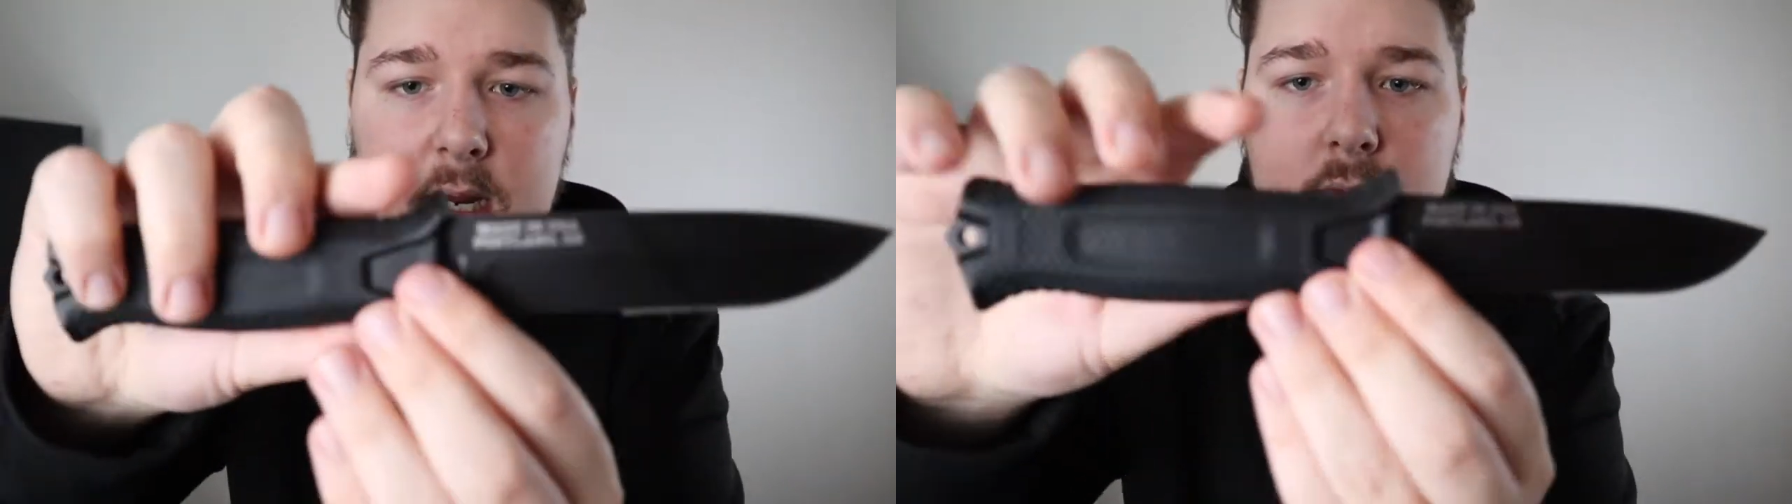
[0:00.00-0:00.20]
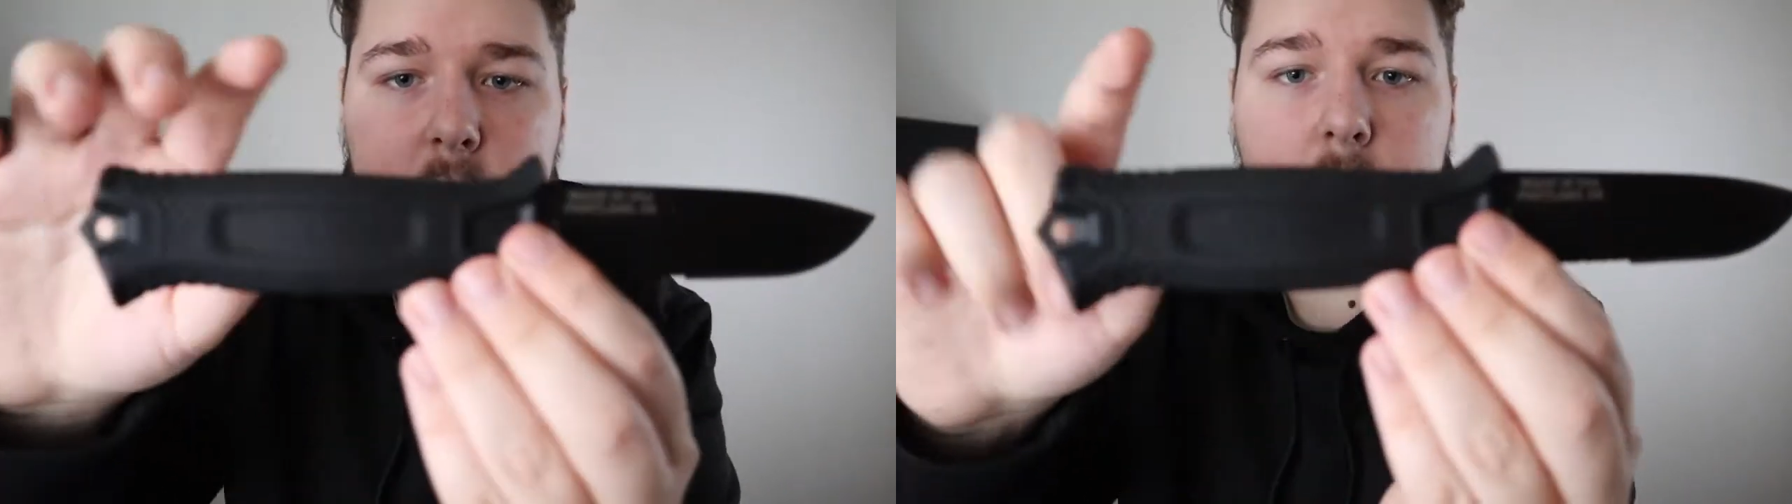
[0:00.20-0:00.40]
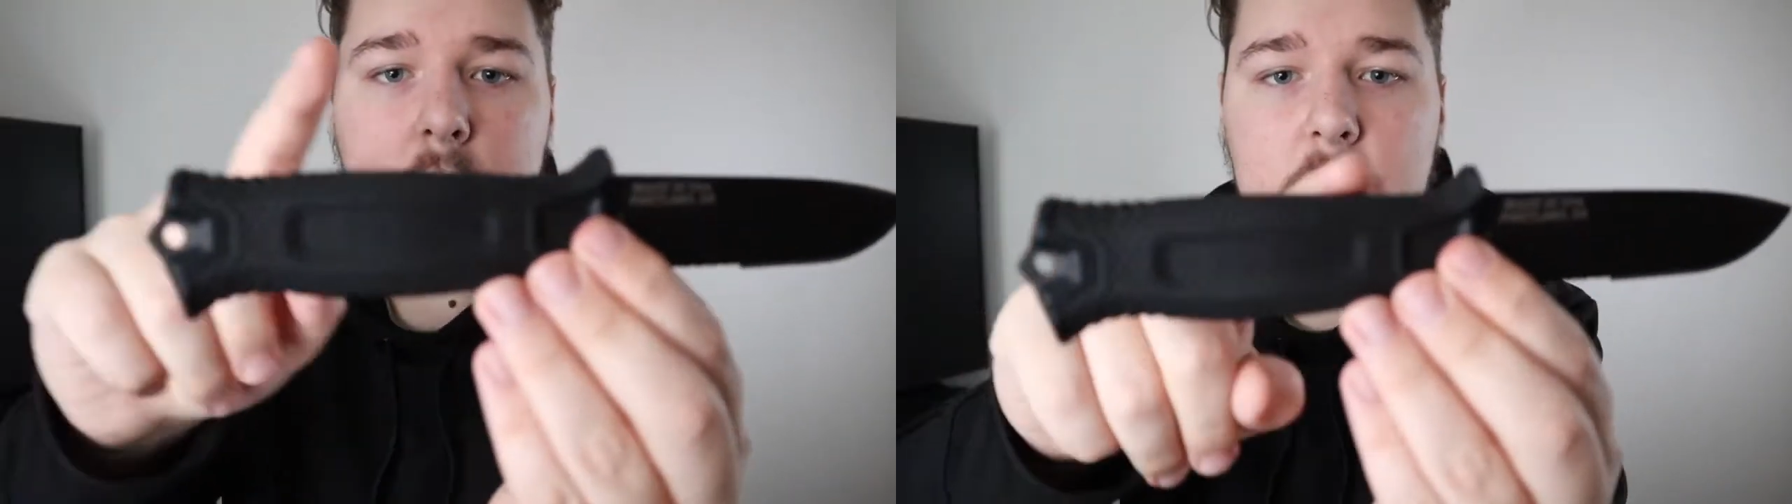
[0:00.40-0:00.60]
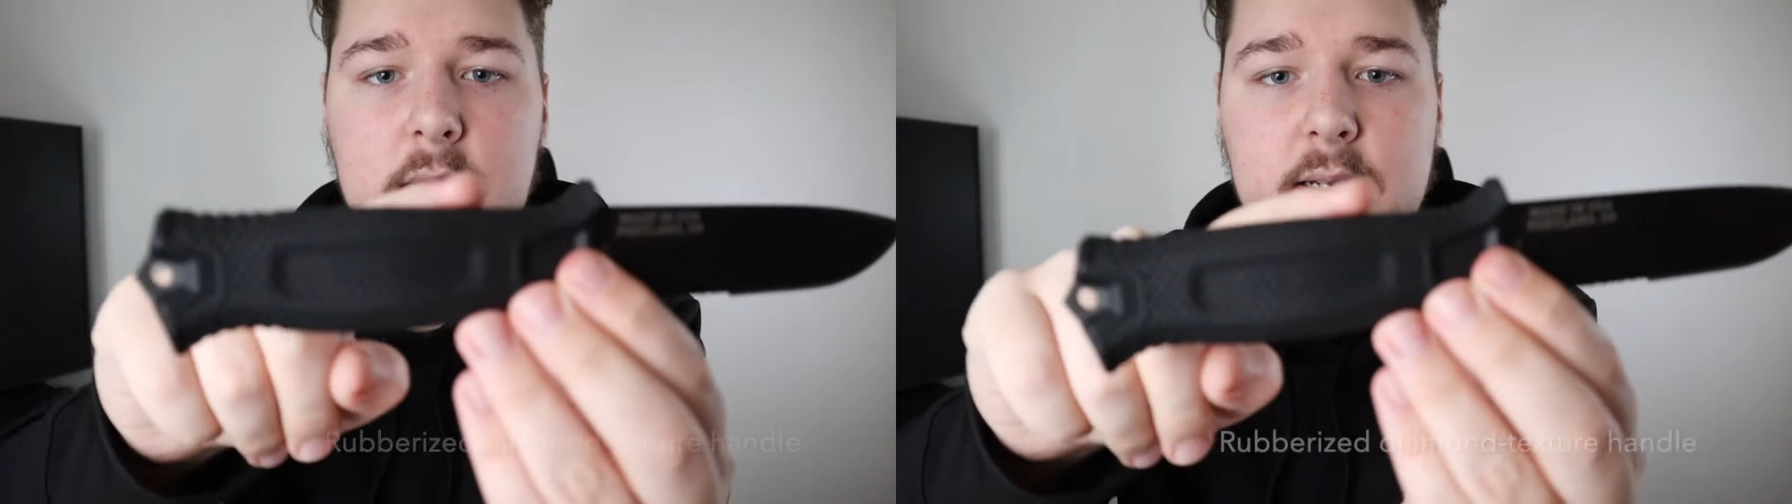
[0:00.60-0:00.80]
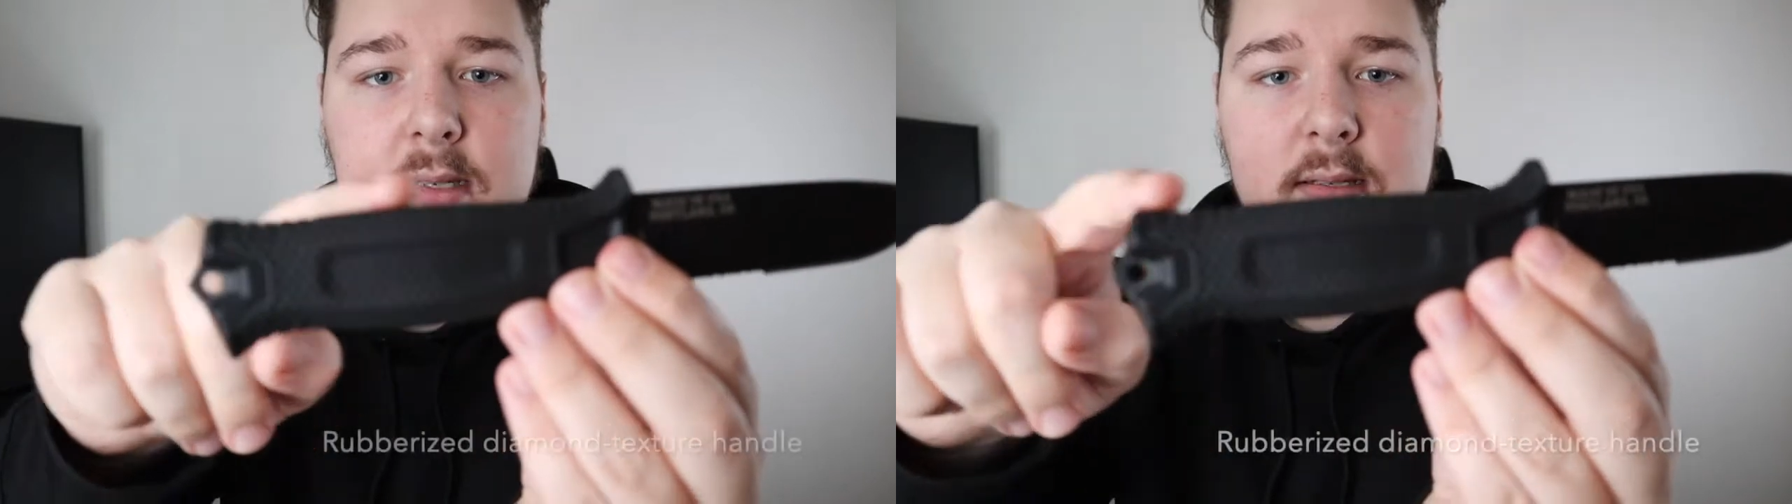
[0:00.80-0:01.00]

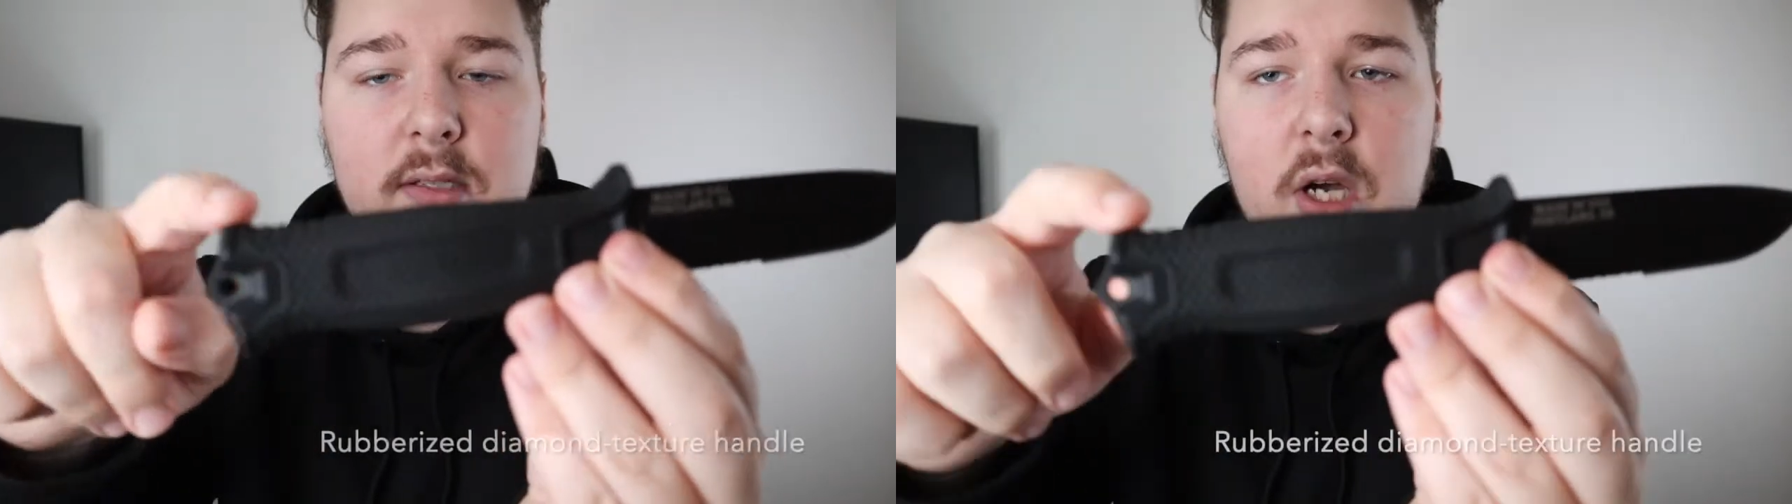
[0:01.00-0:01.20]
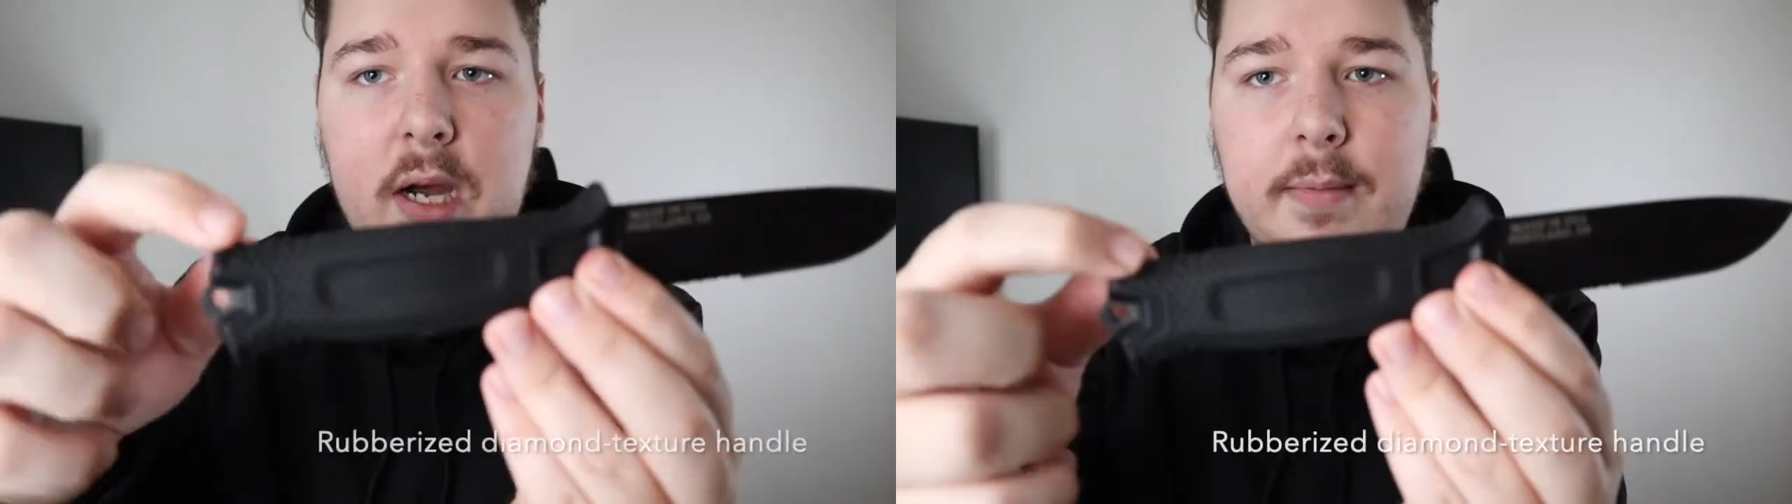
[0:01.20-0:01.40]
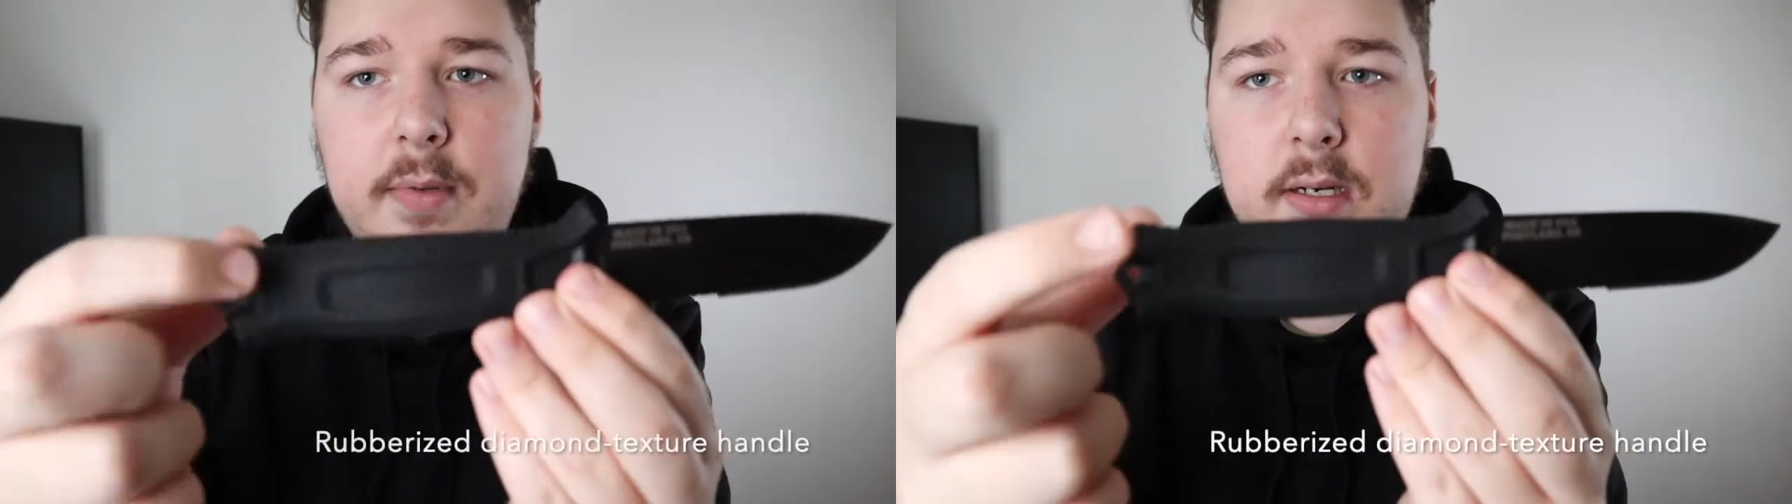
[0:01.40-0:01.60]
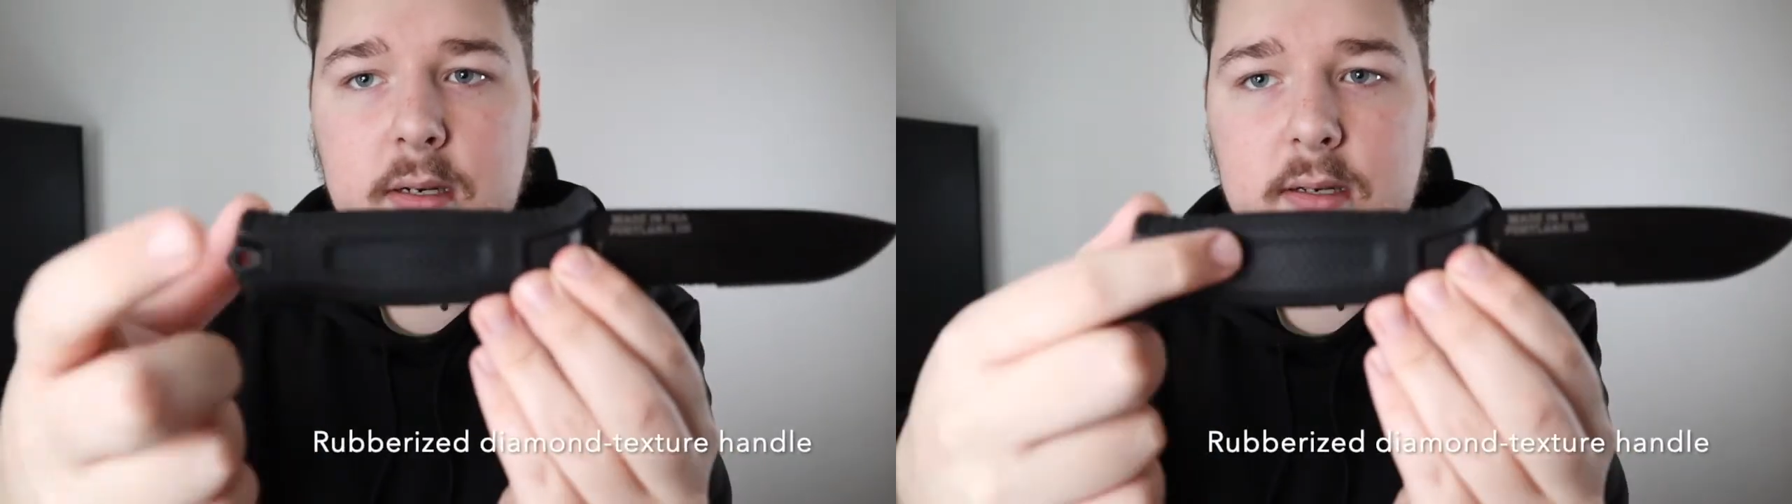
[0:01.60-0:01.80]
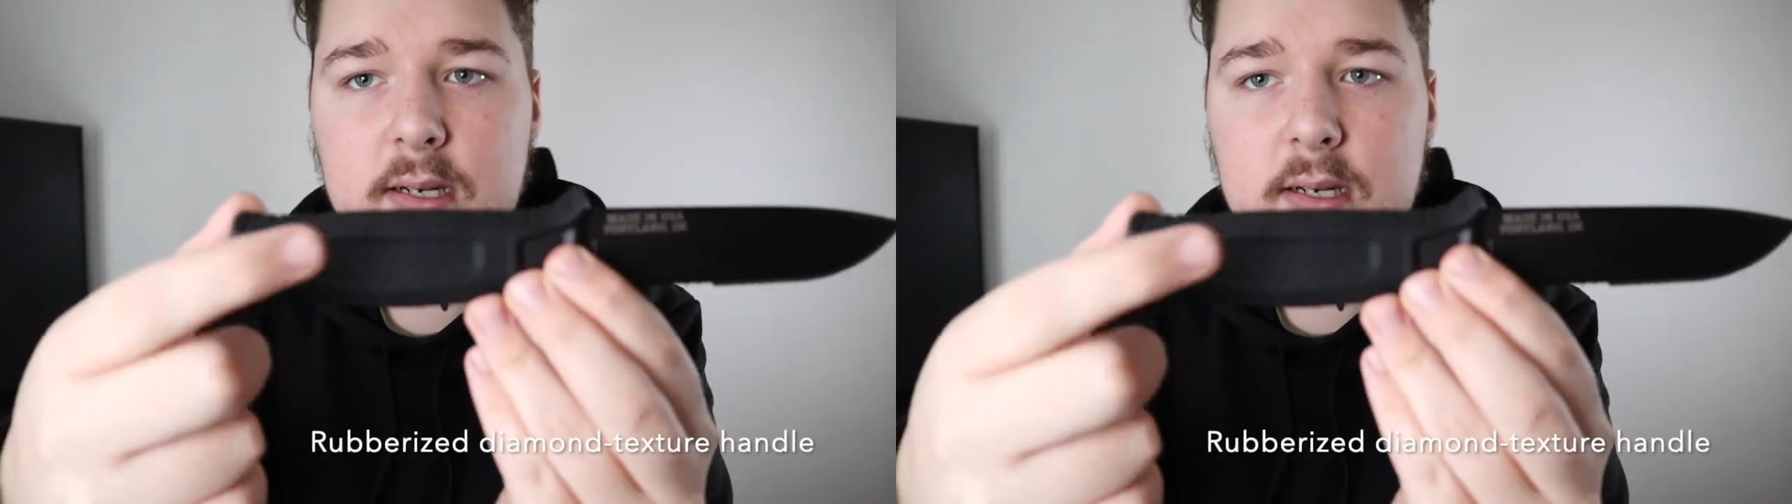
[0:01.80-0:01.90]
rubberized diamond